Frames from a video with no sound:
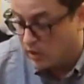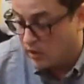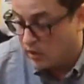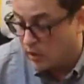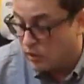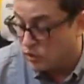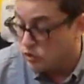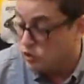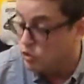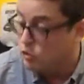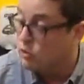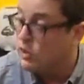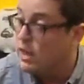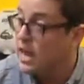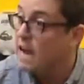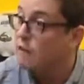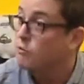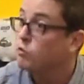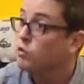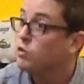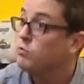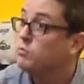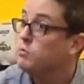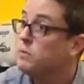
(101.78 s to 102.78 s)
So that
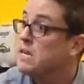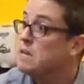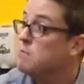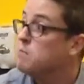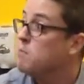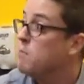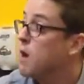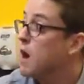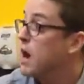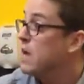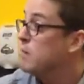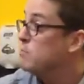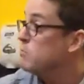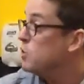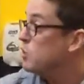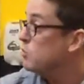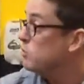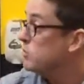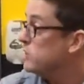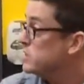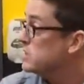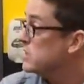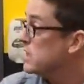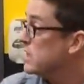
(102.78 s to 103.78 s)
would be my
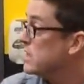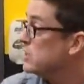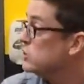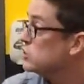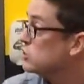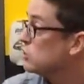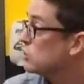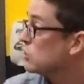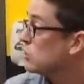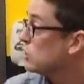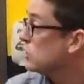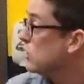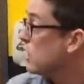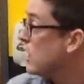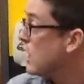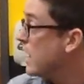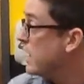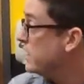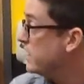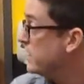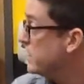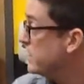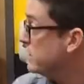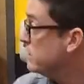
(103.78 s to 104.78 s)
mobilization or
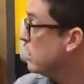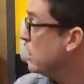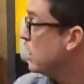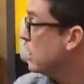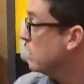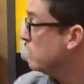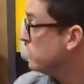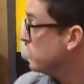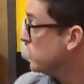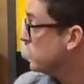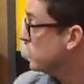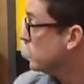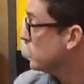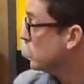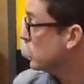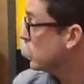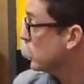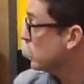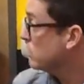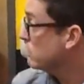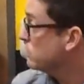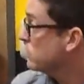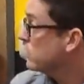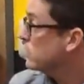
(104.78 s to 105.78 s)
gliding of the
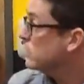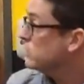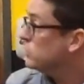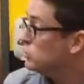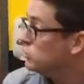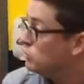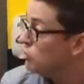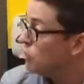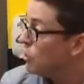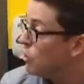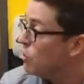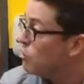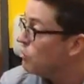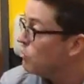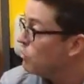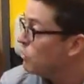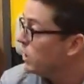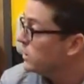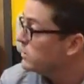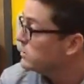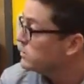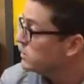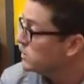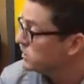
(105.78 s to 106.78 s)
nerve. You don't
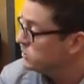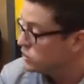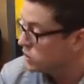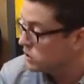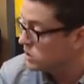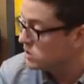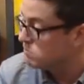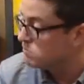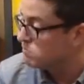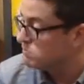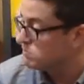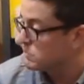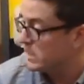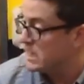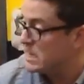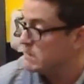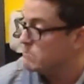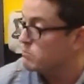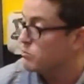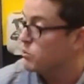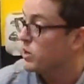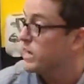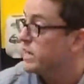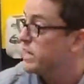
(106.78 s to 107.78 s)
want to just keep
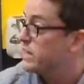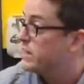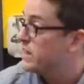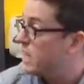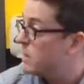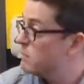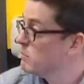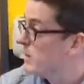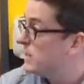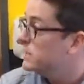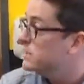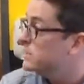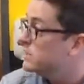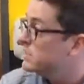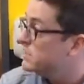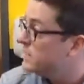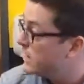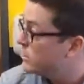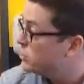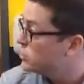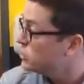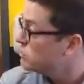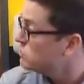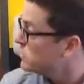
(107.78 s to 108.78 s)
bringing them into
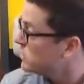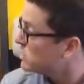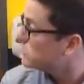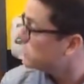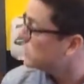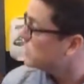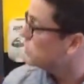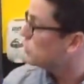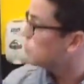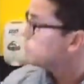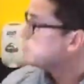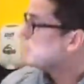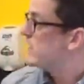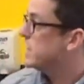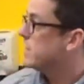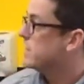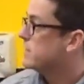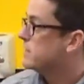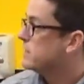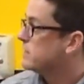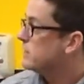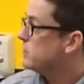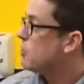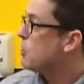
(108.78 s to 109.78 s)
tension because then you're
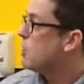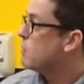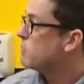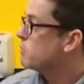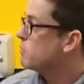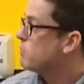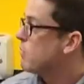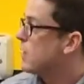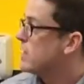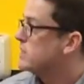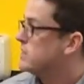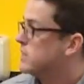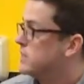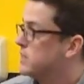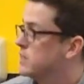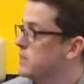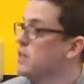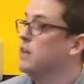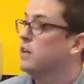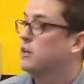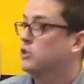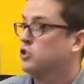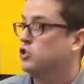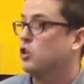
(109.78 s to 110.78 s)
mechanically compromising,
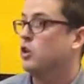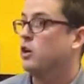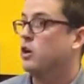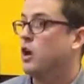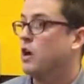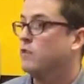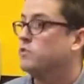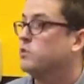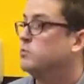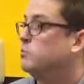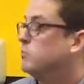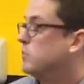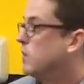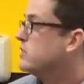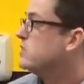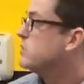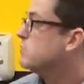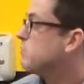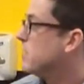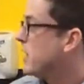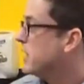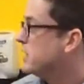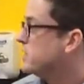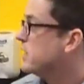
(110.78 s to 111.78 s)
shutting off some blood
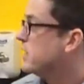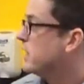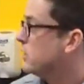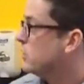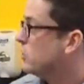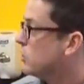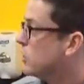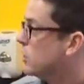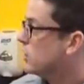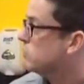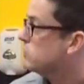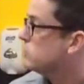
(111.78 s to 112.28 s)
supply to that nerve.